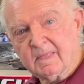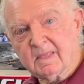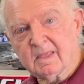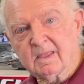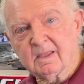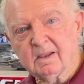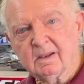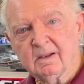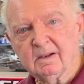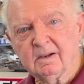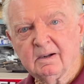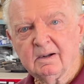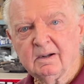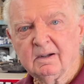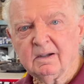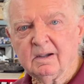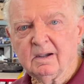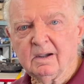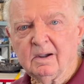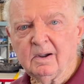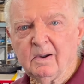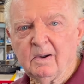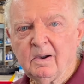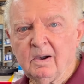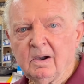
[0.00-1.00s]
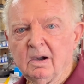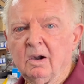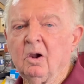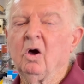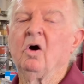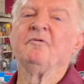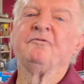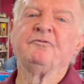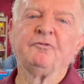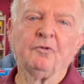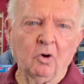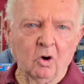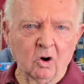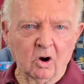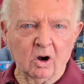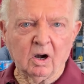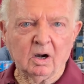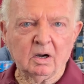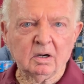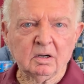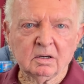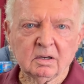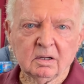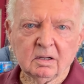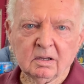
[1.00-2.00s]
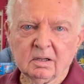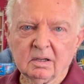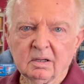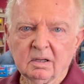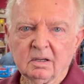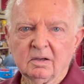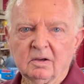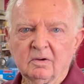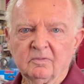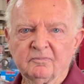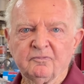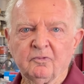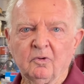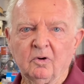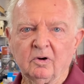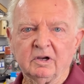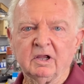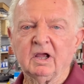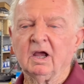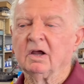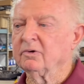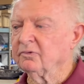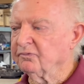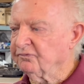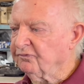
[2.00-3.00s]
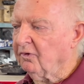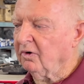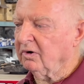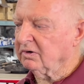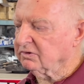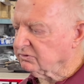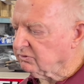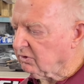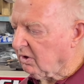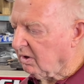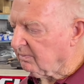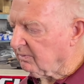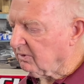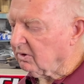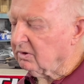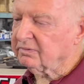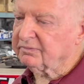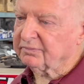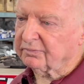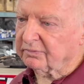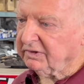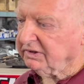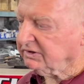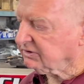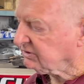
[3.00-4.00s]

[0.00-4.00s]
or nine clutches in it, or, oh, four, or four. Okay. Four, yeah. Four is normal. Three